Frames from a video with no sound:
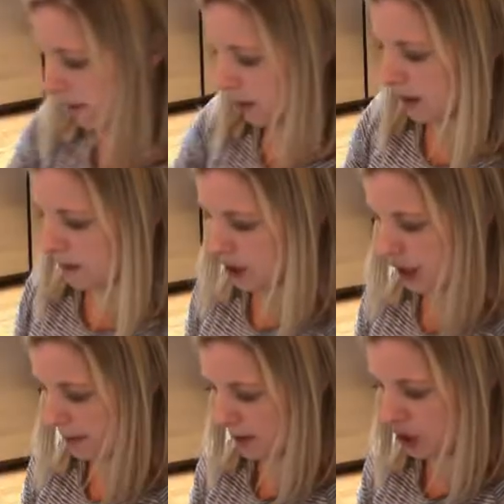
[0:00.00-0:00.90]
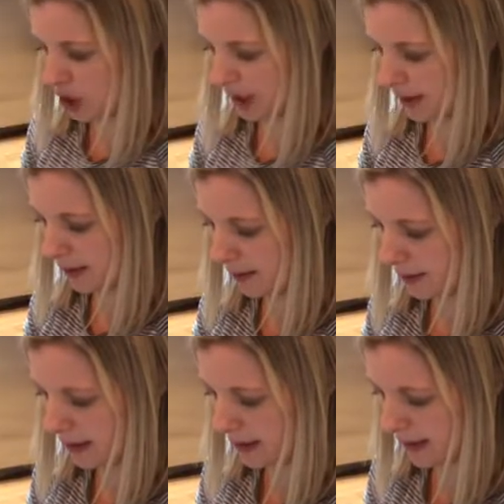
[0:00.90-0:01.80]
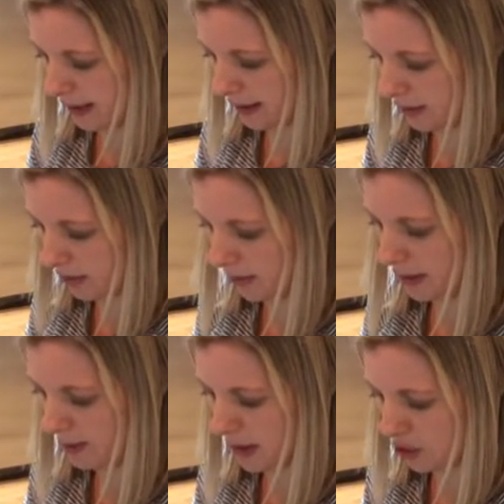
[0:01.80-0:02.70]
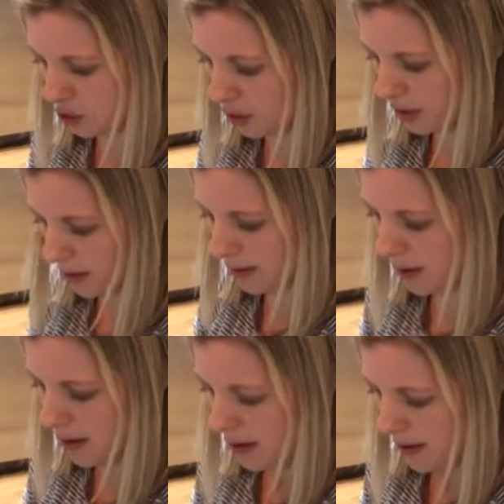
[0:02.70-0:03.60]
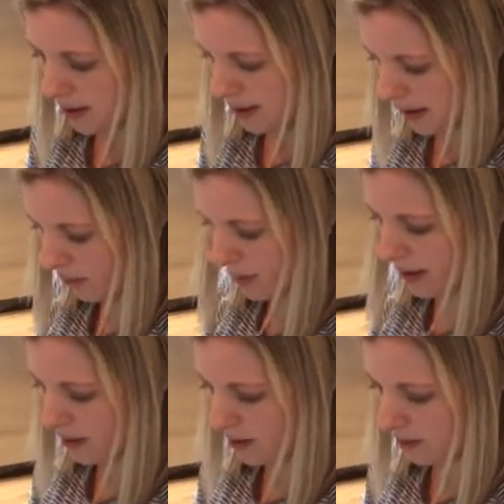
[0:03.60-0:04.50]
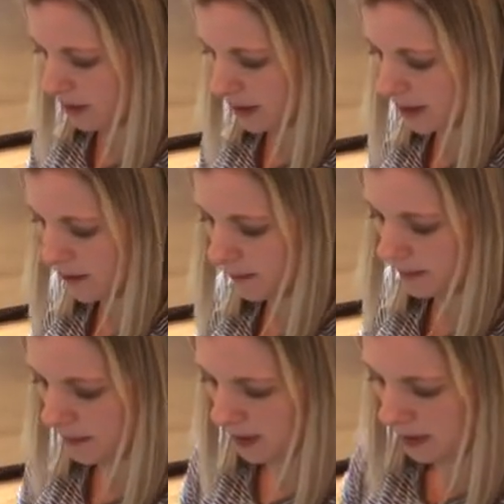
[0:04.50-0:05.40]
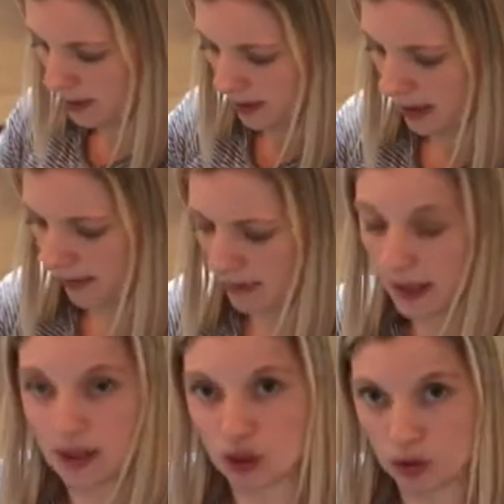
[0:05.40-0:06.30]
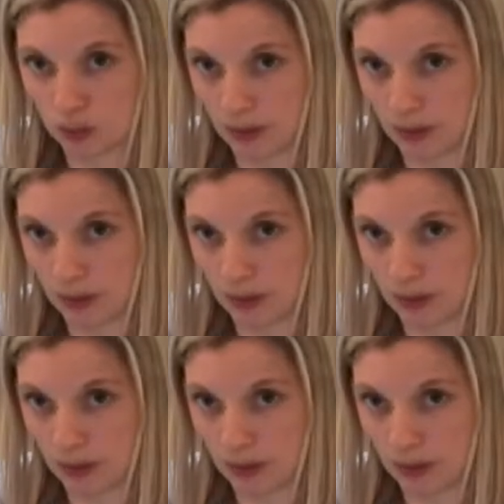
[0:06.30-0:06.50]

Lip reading: We're going to be chopping chicken here in a second, so I want to make sure that we don't have any issues